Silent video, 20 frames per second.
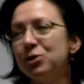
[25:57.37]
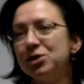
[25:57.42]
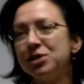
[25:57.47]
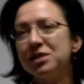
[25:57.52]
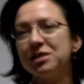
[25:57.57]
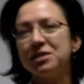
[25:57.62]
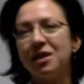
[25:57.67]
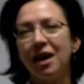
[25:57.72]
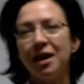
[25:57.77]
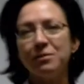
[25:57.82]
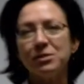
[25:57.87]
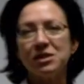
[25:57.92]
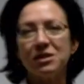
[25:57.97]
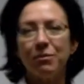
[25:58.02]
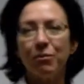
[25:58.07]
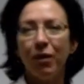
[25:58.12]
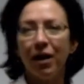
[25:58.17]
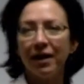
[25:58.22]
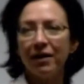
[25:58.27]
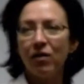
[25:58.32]
most of the times
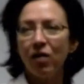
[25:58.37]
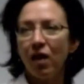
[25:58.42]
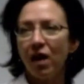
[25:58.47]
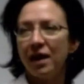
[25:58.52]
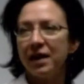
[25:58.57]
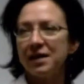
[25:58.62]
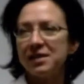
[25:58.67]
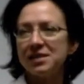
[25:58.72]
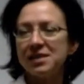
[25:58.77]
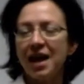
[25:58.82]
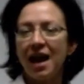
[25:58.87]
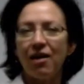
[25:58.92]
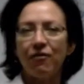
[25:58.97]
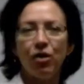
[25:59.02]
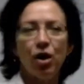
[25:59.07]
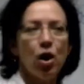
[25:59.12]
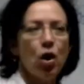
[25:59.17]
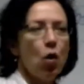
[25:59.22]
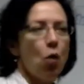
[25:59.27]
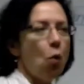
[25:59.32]
that my clients
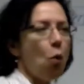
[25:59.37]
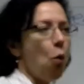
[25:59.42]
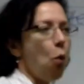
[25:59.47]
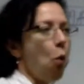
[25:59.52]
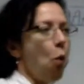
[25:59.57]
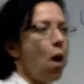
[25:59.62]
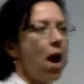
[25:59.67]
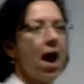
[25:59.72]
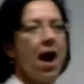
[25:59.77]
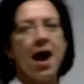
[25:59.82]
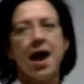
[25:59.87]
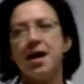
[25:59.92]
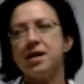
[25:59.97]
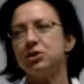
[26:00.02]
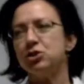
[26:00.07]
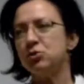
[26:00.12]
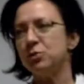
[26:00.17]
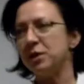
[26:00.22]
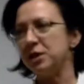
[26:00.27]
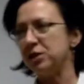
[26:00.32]
have
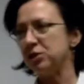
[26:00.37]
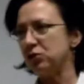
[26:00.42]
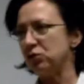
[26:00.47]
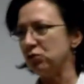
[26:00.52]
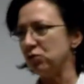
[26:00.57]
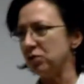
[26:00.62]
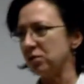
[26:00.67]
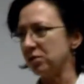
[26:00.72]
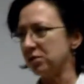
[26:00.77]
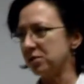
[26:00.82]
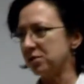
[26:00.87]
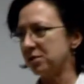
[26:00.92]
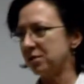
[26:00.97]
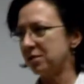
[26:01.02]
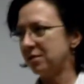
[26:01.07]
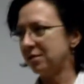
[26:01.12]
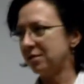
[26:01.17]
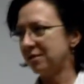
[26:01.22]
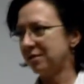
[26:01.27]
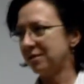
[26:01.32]
way too many tools
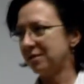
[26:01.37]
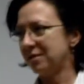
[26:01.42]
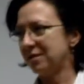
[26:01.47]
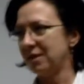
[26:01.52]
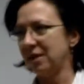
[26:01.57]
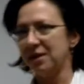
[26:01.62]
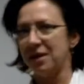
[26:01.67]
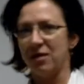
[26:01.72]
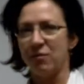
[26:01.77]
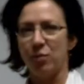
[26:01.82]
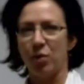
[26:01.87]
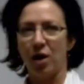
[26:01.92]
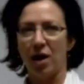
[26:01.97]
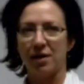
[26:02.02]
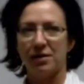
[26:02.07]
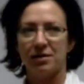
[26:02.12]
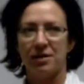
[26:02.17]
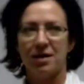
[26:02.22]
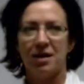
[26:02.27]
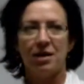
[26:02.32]
that they
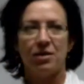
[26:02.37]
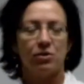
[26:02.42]
bought.